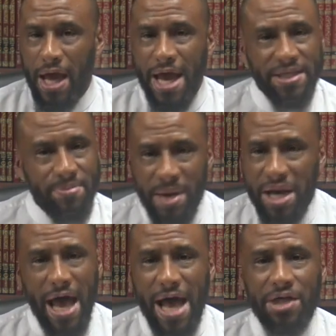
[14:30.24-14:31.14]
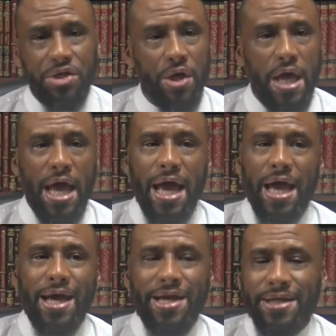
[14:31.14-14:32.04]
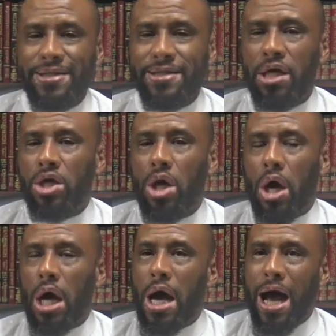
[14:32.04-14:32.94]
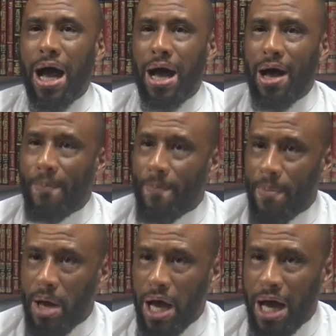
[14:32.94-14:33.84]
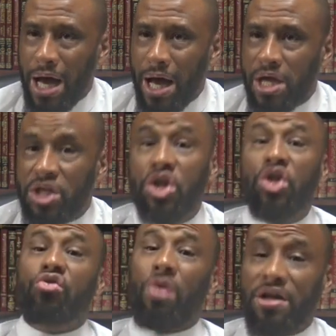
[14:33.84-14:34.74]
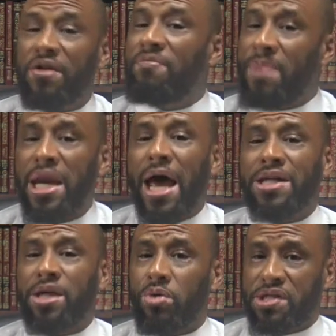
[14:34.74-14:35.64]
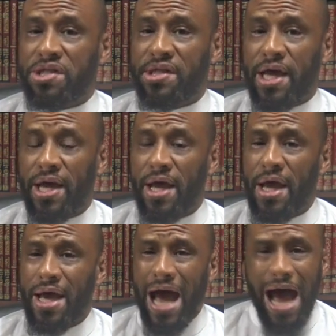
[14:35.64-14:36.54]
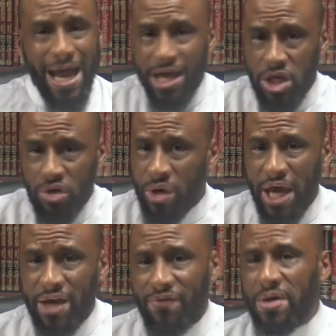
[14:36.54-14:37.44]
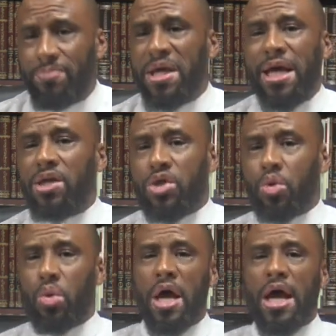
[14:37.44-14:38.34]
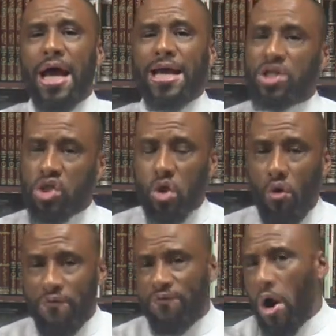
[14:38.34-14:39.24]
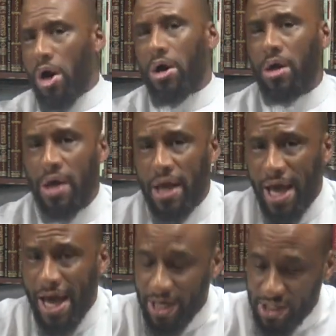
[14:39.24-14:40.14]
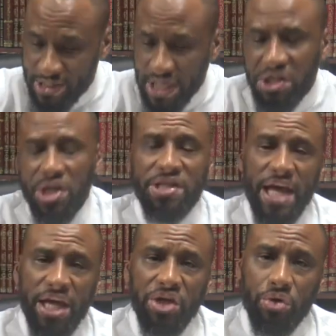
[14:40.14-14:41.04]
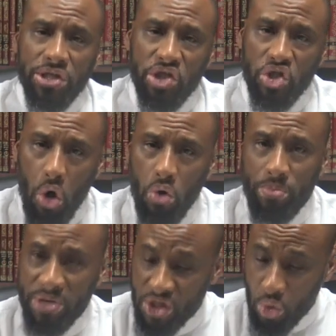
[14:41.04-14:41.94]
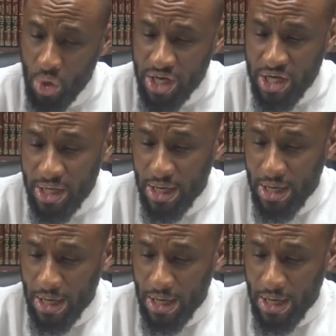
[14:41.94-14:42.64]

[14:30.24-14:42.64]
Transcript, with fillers: his minhaj, is a, a destructive minhaj, I would just say. You can't even begin to, he's so far and in such a dangerous zone between